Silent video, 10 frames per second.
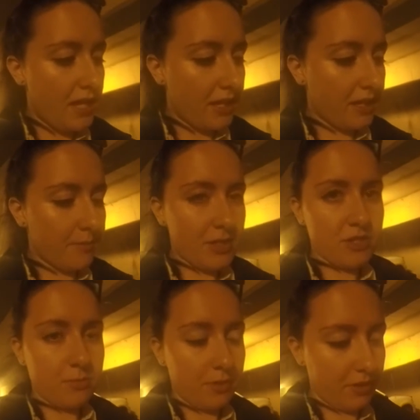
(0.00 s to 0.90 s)

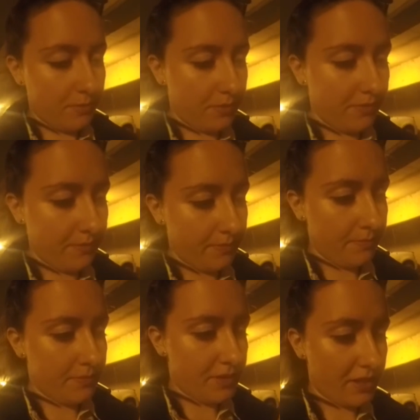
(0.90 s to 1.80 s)
incommensurable the
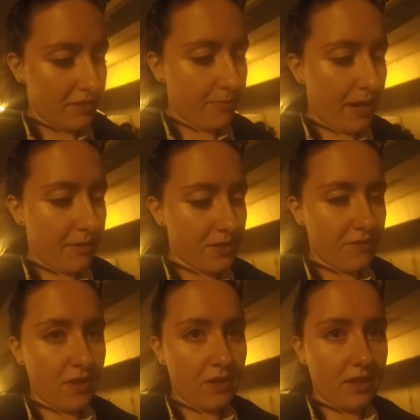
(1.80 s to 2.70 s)
productive powers
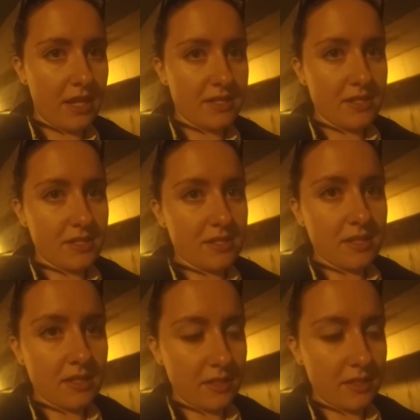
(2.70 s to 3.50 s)
of all classes